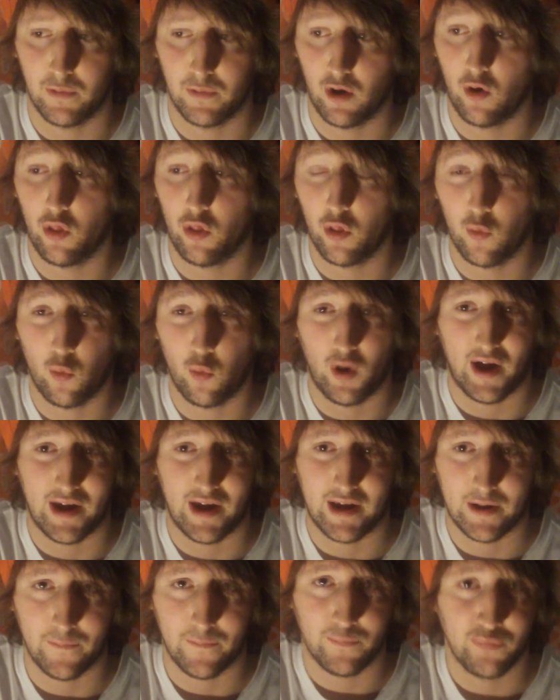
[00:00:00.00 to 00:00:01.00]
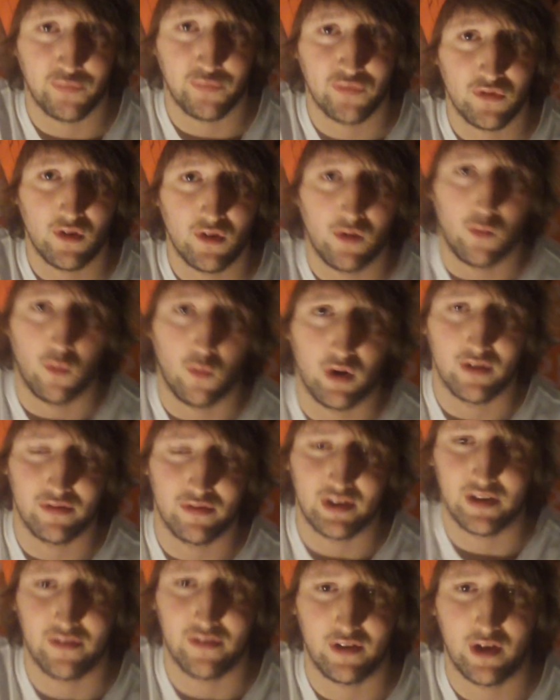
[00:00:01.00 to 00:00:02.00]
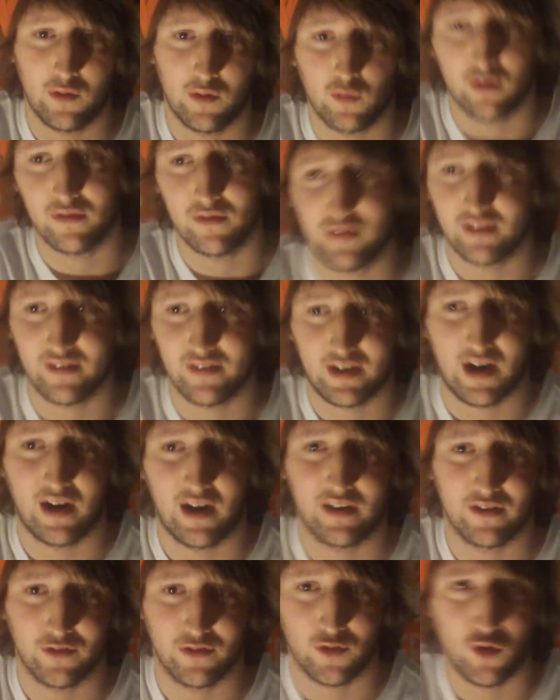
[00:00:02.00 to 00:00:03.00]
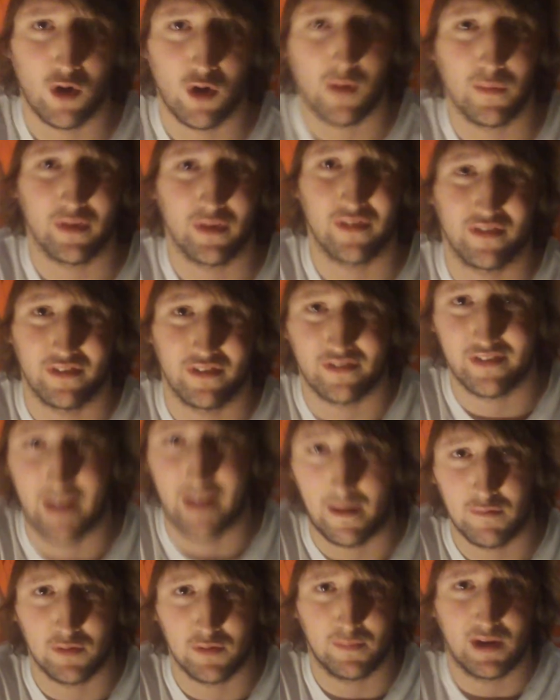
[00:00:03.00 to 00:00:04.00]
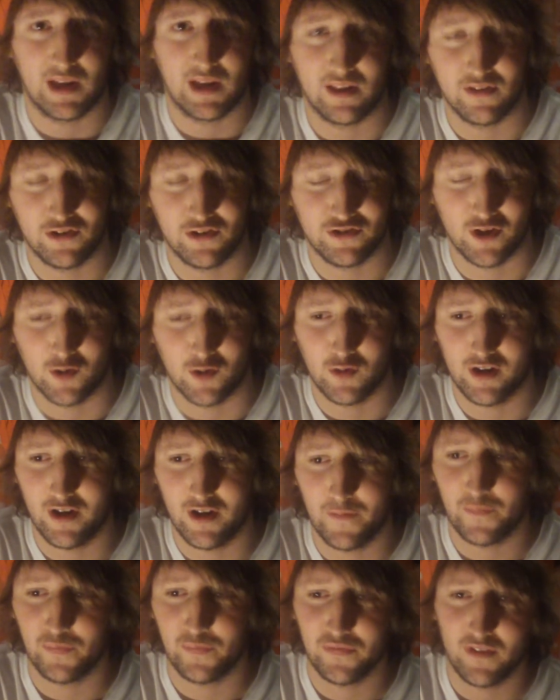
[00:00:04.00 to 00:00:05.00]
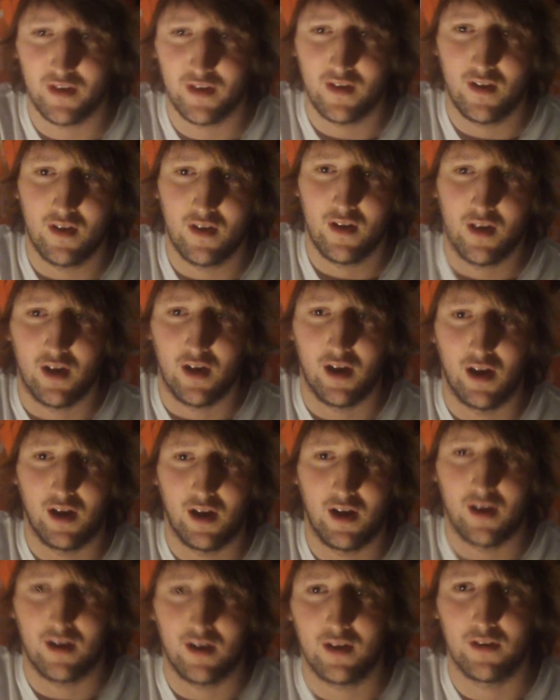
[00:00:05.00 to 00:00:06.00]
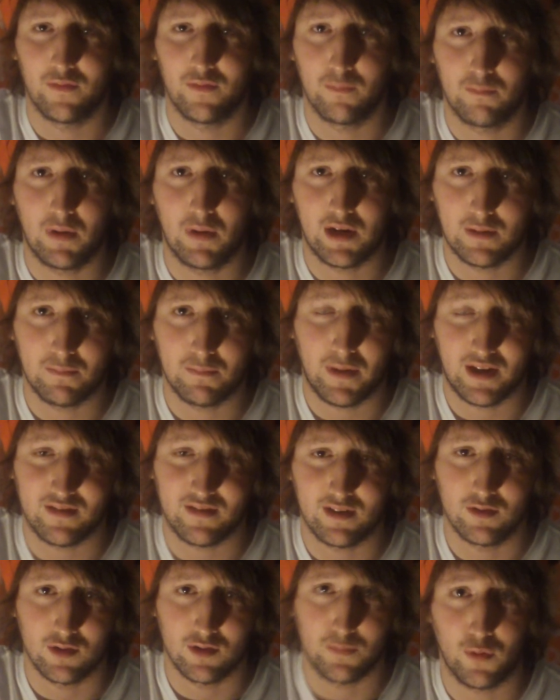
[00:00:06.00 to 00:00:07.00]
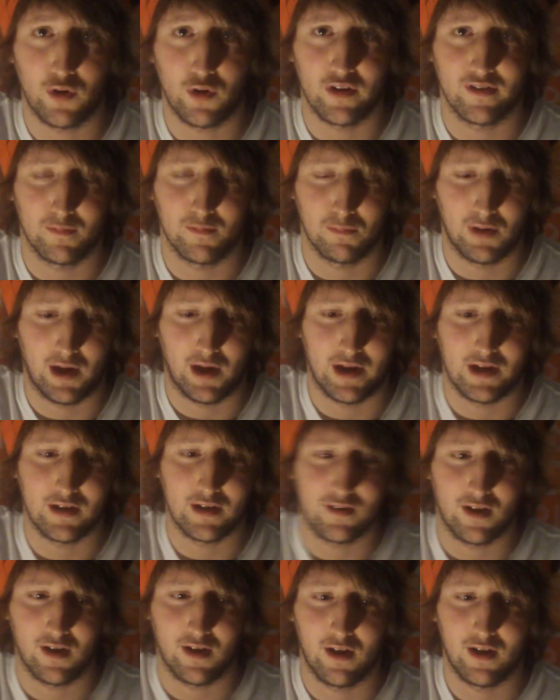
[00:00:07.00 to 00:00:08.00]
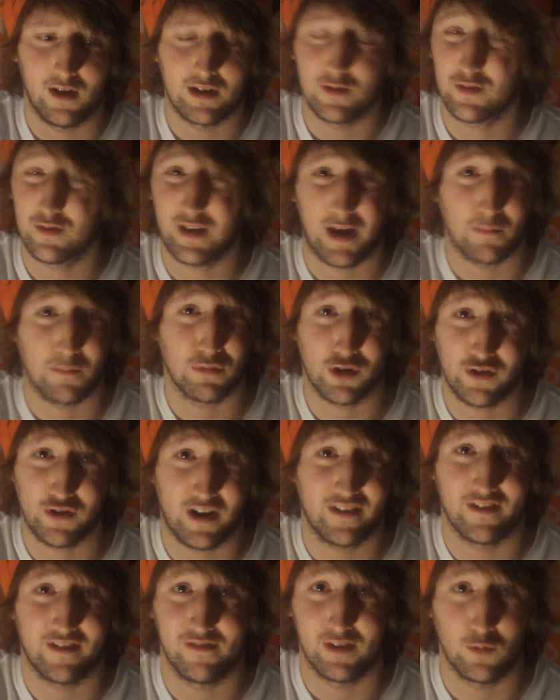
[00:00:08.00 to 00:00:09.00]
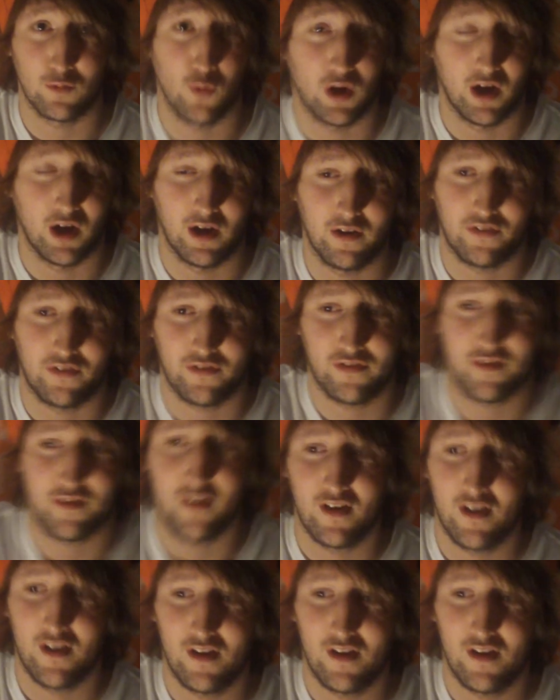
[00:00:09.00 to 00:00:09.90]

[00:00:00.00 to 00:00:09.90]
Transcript: But on the way, one of these characters caught up with us and stabbed Billy in the shoulder. And Billy basically was a poison blade, and he was getting progressively worse.